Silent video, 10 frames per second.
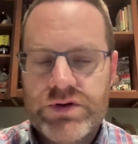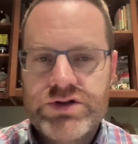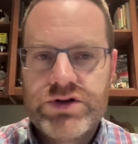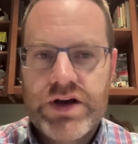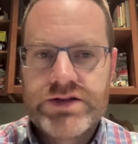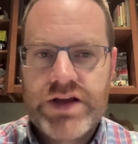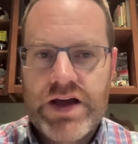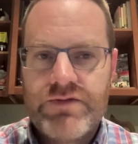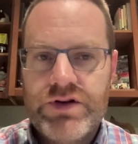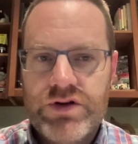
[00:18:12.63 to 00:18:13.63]
what you guys
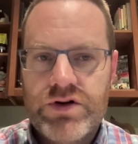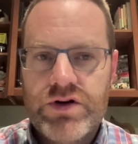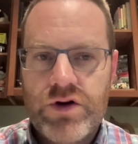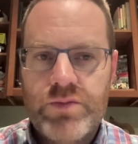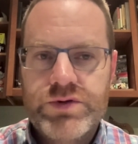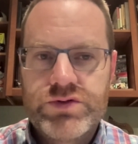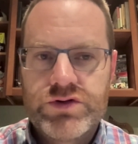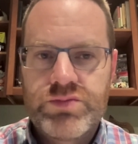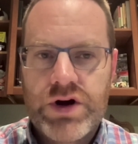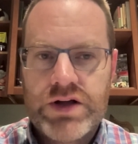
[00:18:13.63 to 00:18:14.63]
have in your open
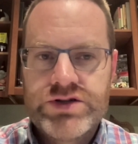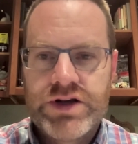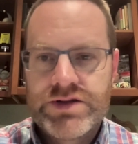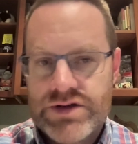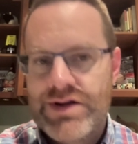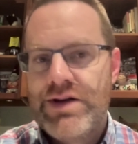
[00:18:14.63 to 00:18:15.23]
source project